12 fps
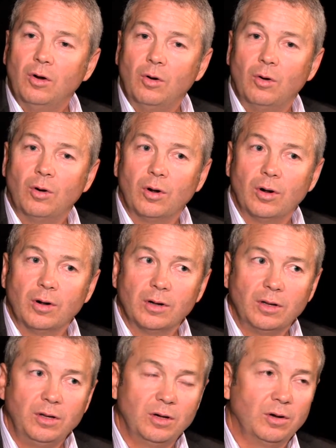or
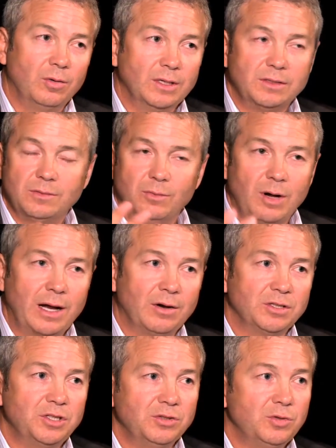is why
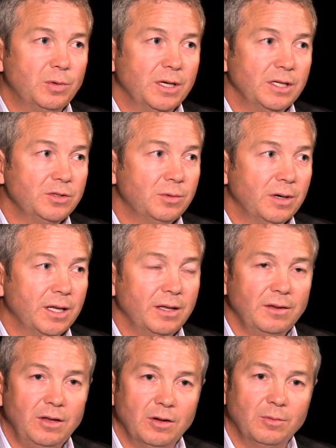aren't you
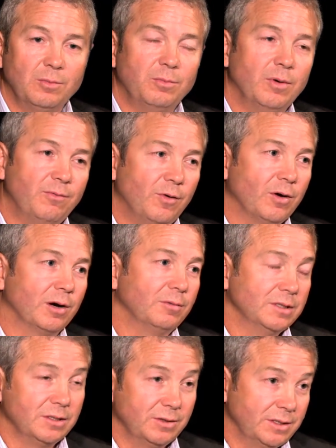20/20? Before it
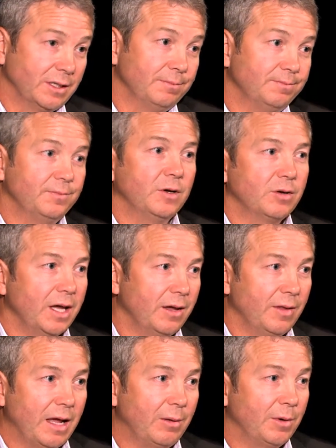was always like, okay,
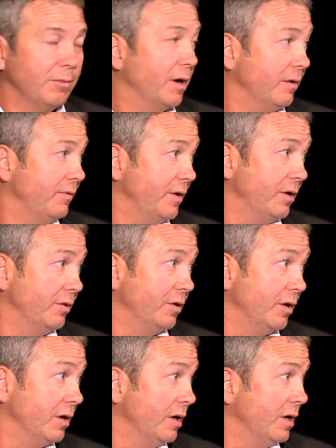now I'm going to run a field
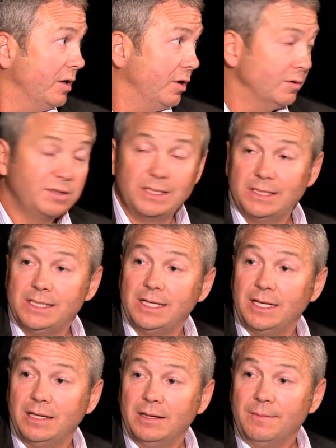or
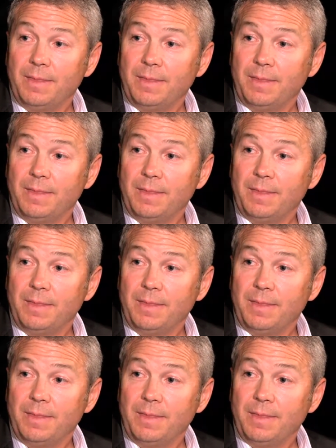OCT.